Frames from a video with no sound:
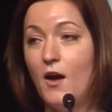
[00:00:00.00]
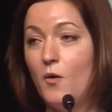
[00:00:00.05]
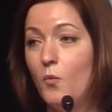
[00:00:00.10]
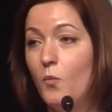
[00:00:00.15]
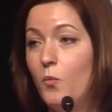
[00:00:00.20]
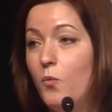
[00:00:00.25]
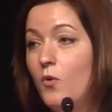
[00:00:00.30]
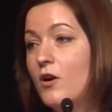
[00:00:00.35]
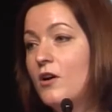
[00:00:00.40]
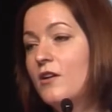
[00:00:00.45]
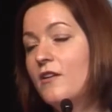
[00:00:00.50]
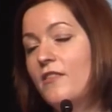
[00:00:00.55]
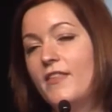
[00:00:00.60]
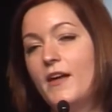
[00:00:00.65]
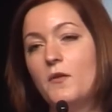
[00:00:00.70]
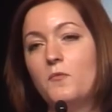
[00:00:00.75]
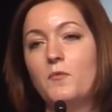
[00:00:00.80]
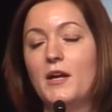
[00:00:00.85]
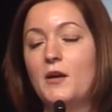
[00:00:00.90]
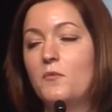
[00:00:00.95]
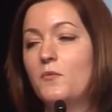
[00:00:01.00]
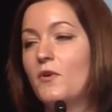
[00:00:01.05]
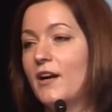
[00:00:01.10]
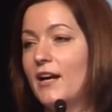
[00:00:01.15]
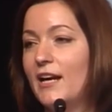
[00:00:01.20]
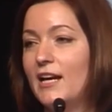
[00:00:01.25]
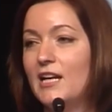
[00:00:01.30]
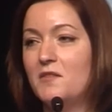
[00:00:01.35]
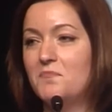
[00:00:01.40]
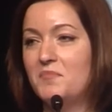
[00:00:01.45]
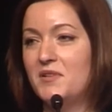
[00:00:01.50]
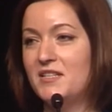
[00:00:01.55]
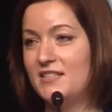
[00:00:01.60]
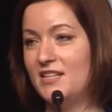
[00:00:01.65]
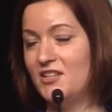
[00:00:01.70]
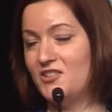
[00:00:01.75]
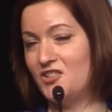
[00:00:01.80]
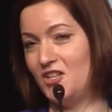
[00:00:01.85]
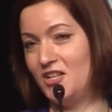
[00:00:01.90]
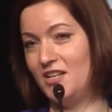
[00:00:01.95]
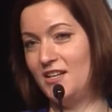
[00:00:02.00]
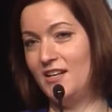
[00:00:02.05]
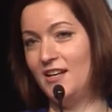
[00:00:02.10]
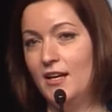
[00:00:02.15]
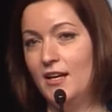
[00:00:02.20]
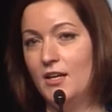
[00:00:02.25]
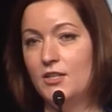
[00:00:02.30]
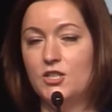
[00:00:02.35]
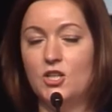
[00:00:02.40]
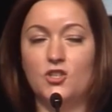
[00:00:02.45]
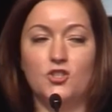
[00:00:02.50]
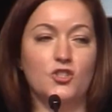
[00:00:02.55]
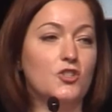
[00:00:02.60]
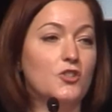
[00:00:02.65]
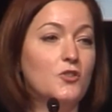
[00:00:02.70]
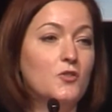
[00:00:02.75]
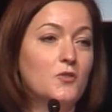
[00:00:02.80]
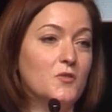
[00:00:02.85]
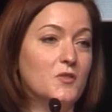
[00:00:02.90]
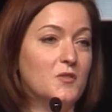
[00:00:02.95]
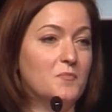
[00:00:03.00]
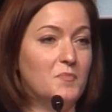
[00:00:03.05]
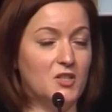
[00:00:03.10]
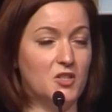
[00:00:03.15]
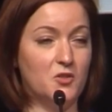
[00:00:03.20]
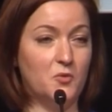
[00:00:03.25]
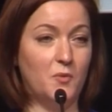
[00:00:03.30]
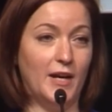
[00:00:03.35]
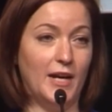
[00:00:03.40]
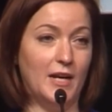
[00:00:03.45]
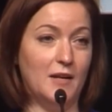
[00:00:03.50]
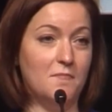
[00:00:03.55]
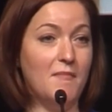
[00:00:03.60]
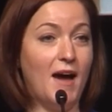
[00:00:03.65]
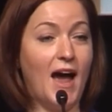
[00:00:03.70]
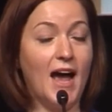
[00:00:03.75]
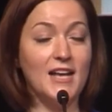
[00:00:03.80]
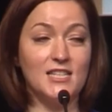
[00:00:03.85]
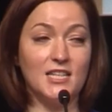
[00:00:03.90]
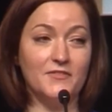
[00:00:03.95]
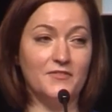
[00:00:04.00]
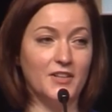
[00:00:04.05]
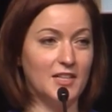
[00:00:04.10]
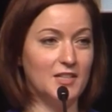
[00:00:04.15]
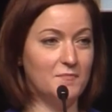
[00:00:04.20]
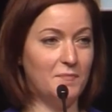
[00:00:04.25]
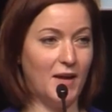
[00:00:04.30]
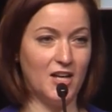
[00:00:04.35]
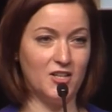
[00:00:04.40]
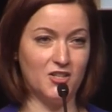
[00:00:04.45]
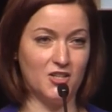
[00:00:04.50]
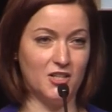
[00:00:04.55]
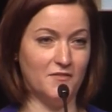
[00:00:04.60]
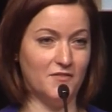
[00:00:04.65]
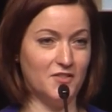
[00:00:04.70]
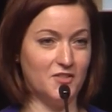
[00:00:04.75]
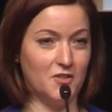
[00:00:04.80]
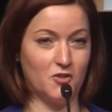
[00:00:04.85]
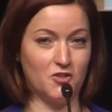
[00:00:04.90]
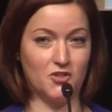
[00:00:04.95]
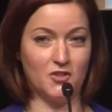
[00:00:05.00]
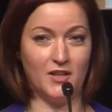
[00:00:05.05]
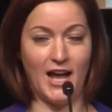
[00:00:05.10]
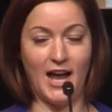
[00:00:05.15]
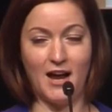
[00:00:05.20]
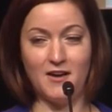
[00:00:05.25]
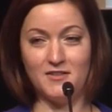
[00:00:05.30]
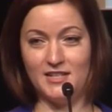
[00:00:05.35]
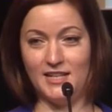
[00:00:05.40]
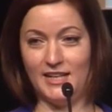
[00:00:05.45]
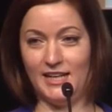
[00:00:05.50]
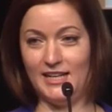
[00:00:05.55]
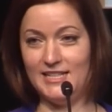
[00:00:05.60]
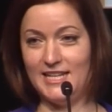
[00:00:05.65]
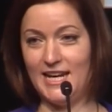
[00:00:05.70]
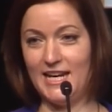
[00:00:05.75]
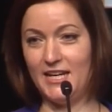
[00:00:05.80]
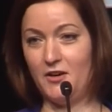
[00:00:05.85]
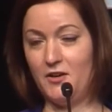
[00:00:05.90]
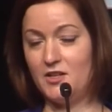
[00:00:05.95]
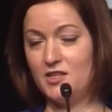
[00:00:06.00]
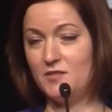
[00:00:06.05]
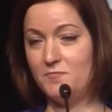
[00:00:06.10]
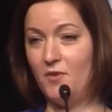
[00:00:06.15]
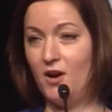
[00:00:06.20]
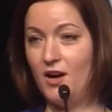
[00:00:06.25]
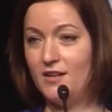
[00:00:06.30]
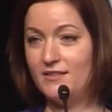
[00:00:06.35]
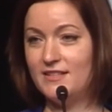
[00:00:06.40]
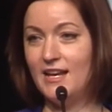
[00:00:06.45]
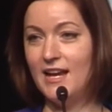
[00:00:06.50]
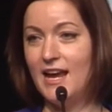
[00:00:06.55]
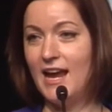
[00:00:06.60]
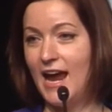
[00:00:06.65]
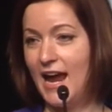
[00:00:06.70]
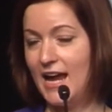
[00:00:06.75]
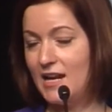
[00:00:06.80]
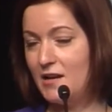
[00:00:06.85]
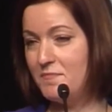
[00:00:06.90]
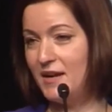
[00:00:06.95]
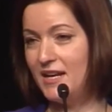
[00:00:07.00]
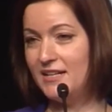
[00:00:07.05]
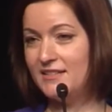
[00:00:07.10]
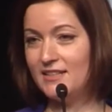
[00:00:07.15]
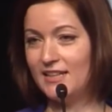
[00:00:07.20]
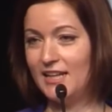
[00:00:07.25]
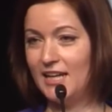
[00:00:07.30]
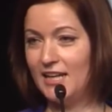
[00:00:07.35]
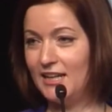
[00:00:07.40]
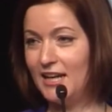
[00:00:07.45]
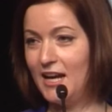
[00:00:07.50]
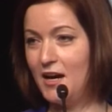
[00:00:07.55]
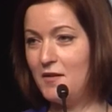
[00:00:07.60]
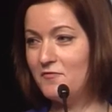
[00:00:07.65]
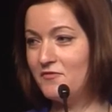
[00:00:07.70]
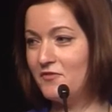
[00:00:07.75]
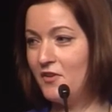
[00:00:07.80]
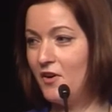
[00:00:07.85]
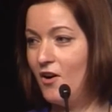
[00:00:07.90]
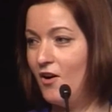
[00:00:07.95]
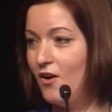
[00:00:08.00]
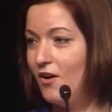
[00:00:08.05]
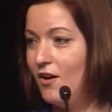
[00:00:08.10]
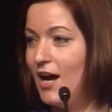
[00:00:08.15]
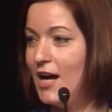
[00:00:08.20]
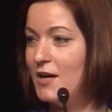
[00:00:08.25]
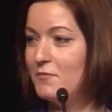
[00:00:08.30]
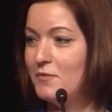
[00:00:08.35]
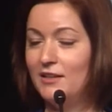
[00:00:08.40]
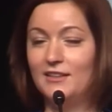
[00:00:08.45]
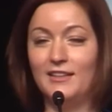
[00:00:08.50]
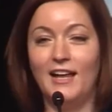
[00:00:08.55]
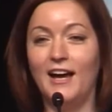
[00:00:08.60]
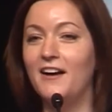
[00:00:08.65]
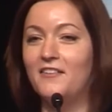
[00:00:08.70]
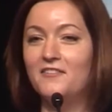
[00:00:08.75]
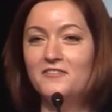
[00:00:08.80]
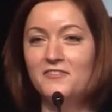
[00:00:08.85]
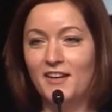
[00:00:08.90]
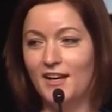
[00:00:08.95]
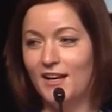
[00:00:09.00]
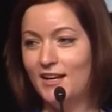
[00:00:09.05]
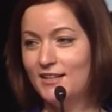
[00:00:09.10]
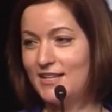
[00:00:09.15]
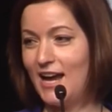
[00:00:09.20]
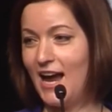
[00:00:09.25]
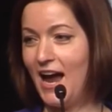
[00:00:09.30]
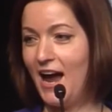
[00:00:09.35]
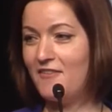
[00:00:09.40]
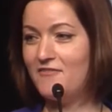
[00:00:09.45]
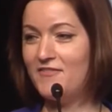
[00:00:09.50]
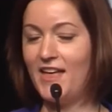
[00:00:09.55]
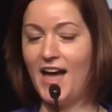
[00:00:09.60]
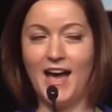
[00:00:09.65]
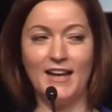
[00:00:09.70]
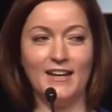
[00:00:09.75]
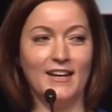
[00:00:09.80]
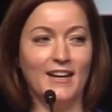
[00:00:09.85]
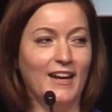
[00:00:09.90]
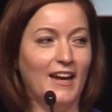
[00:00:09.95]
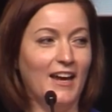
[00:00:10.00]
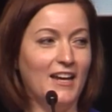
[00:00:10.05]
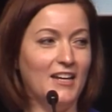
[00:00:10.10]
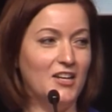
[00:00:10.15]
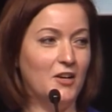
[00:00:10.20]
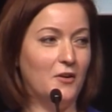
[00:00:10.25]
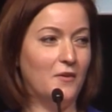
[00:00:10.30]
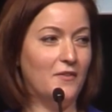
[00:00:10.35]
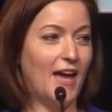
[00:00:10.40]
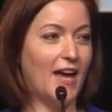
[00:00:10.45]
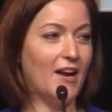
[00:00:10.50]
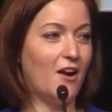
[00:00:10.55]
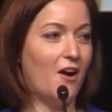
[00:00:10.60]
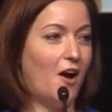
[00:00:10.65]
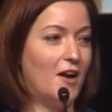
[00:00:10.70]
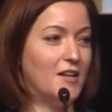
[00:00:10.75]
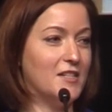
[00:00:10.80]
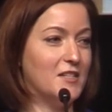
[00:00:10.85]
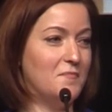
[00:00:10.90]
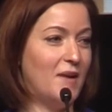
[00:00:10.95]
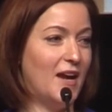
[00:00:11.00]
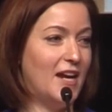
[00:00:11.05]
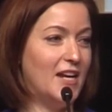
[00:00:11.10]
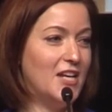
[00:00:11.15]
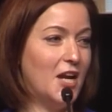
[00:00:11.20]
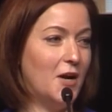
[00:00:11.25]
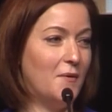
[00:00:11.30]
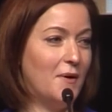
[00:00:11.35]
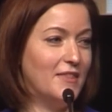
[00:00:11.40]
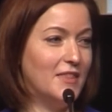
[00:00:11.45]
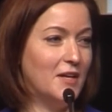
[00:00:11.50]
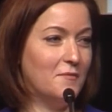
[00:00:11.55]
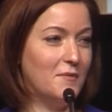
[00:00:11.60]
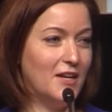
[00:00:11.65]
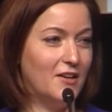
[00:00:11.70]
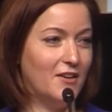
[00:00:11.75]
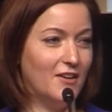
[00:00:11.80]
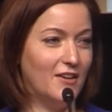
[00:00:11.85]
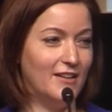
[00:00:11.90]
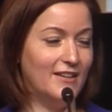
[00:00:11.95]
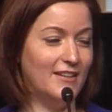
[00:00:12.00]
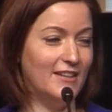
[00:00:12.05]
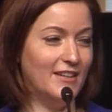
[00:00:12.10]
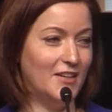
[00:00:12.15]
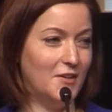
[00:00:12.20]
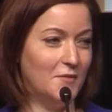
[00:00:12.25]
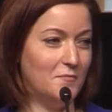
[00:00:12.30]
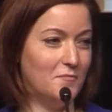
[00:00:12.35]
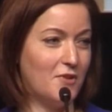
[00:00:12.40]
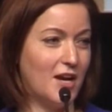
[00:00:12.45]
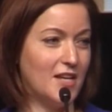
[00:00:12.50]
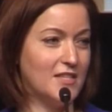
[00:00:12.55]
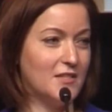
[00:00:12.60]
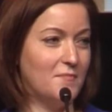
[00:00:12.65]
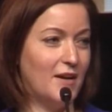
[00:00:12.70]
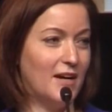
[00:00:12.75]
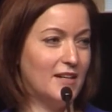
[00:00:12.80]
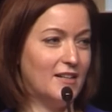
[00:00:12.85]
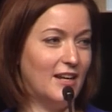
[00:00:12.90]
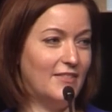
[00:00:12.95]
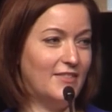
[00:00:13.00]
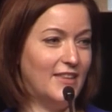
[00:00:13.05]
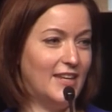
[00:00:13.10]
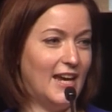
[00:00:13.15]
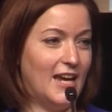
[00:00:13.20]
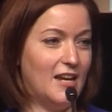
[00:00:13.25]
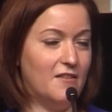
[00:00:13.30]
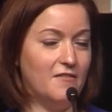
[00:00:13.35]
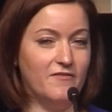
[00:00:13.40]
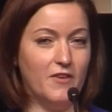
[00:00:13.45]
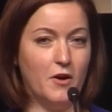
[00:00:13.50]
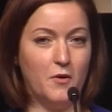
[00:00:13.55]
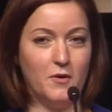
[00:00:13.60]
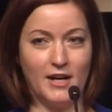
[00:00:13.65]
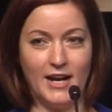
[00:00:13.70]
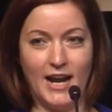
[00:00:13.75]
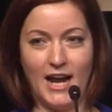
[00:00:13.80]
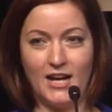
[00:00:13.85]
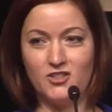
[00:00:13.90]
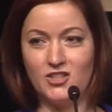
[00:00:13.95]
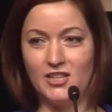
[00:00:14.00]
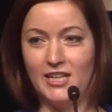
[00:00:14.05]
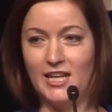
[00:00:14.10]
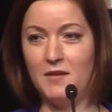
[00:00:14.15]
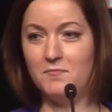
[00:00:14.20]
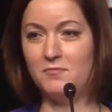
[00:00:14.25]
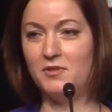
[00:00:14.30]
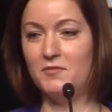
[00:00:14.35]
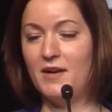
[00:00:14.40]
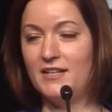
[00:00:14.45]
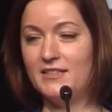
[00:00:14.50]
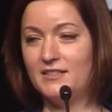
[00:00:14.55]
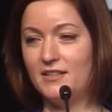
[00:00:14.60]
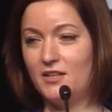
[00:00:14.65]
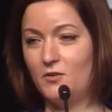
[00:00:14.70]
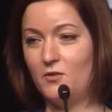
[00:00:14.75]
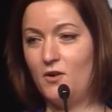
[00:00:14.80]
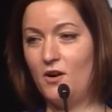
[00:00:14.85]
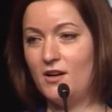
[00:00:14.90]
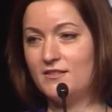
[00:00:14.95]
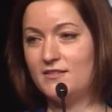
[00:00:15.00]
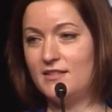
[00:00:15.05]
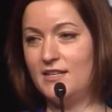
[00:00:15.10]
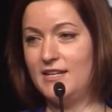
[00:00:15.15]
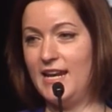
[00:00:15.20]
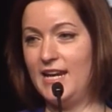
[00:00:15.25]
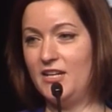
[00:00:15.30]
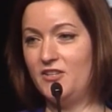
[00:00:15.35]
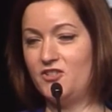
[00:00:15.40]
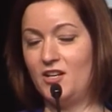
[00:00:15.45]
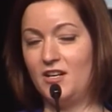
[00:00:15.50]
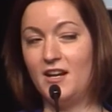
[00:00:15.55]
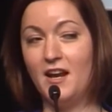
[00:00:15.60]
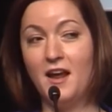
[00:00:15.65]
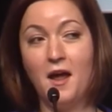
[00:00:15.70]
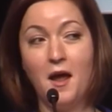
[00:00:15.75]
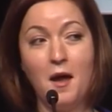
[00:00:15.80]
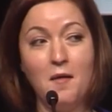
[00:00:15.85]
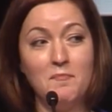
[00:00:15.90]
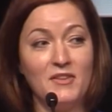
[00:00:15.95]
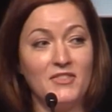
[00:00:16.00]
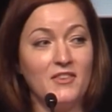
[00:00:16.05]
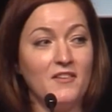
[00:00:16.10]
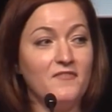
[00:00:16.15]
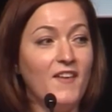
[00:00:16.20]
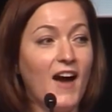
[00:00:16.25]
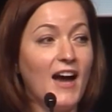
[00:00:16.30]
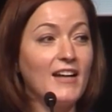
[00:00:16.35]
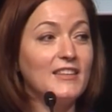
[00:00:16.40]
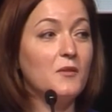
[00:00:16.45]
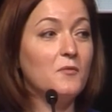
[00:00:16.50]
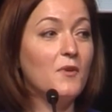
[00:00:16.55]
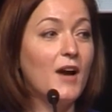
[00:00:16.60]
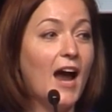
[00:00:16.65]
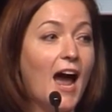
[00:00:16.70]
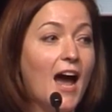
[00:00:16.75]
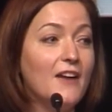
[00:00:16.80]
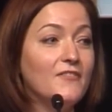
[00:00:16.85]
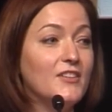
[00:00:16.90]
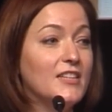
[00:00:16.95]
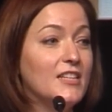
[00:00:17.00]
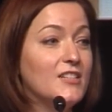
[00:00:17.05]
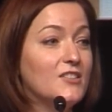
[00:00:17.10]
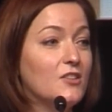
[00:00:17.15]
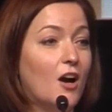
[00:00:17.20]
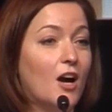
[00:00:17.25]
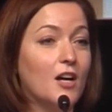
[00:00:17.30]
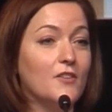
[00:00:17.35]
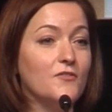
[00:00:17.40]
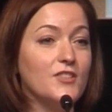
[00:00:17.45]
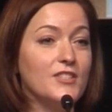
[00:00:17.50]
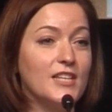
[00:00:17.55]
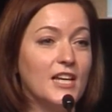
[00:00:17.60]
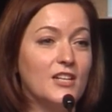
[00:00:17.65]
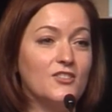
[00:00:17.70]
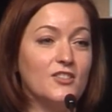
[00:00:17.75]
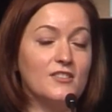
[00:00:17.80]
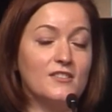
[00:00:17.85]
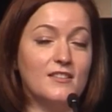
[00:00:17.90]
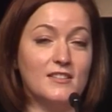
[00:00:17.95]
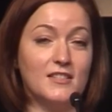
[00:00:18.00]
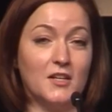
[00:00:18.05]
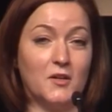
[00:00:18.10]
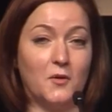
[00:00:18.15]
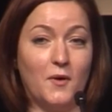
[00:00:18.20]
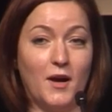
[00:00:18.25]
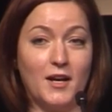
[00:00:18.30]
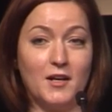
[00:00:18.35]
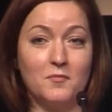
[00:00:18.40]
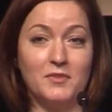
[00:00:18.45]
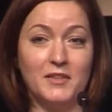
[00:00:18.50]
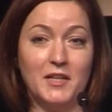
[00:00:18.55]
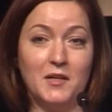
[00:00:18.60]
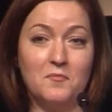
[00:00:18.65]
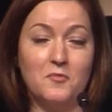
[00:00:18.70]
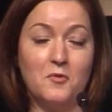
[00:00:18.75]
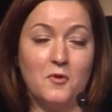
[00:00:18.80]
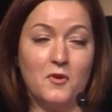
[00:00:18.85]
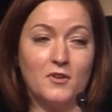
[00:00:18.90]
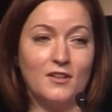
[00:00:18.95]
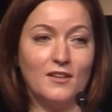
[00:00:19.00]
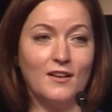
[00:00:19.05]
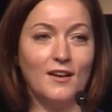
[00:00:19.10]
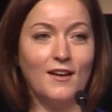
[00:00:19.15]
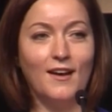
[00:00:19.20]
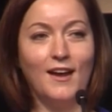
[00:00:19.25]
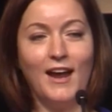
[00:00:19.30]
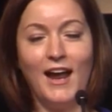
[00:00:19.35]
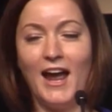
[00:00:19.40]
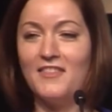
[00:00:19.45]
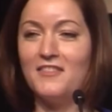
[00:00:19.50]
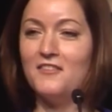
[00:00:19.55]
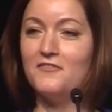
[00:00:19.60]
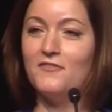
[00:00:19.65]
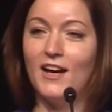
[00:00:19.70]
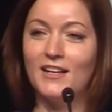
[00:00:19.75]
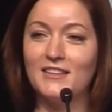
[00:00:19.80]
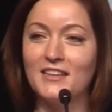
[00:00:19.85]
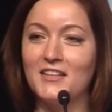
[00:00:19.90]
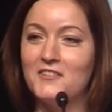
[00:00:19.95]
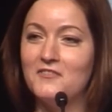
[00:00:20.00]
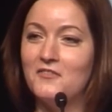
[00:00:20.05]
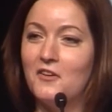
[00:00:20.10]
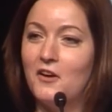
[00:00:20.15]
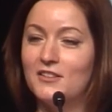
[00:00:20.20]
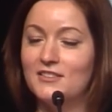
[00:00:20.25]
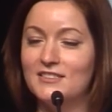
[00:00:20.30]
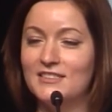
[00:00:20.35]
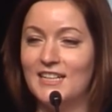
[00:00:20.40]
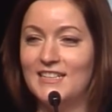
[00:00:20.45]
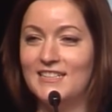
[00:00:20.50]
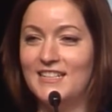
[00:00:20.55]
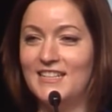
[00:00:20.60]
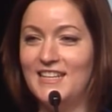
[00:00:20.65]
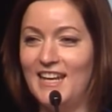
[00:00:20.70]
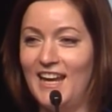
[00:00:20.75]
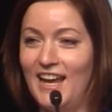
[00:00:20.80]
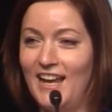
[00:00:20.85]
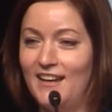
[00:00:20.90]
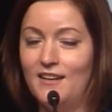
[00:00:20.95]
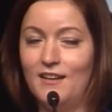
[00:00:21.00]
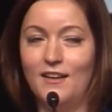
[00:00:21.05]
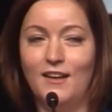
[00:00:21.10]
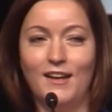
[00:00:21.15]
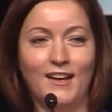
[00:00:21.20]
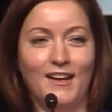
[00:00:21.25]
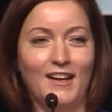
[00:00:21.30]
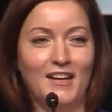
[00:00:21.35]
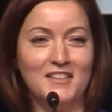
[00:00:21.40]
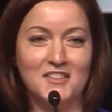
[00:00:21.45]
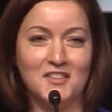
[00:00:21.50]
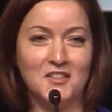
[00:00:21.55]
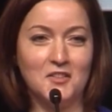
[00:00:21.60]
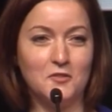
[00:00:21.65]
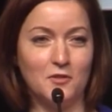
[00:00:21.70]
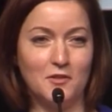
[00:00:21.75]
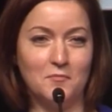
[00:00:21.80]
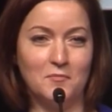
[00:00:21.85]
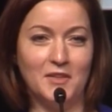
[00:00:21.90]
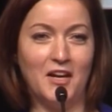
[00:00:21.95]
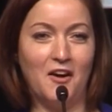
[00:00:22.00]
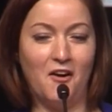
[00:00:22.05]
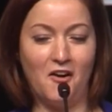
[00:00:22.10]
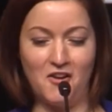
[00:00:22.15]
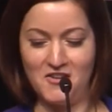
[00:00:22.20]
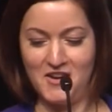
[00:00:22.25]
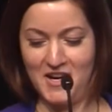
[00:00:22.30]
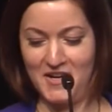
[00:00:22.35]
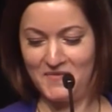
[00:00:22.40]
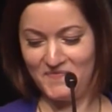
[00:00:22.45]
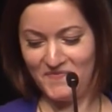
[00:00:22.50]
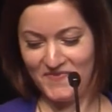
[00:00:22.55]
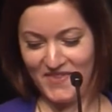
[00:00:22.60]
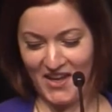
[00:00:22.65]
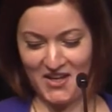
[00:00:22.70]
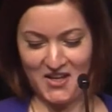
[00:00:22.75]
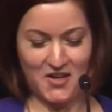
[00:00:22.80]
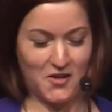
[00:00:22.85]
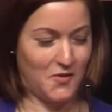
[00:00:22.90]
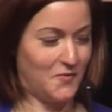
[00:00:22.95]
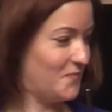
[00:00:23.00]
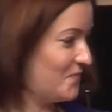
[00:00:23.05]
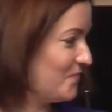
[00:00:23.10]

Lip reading: Would that we were in a position to choose between massive expansion of social housing and daycare spots and a basic income for all. I would love to have that, that hot debate, knowing that we could press a button at the end, vote, and actually implement it across the nation. But the fact that we're having these conversations is incredibly important, and the fact that you've all stayed to the end is extremely heartening. Thank you.